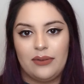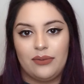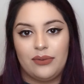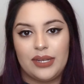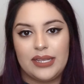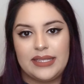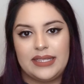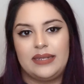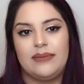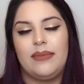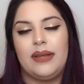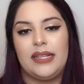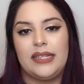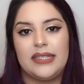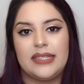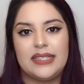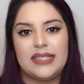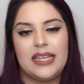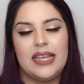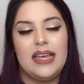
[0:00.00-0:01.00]
recent
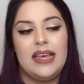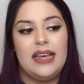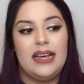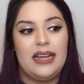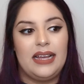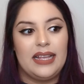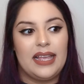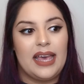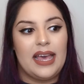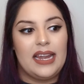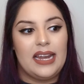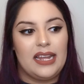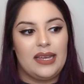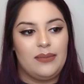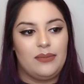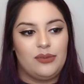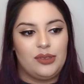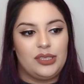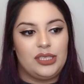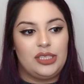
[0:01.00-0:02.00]
months. Again,
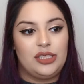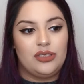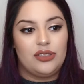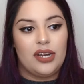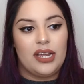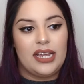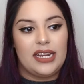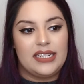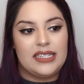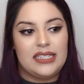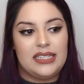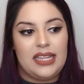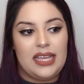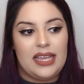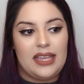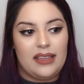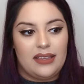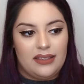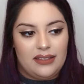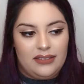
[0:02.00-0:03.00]
I'm really trying to
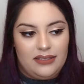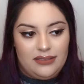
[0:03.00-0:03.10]
like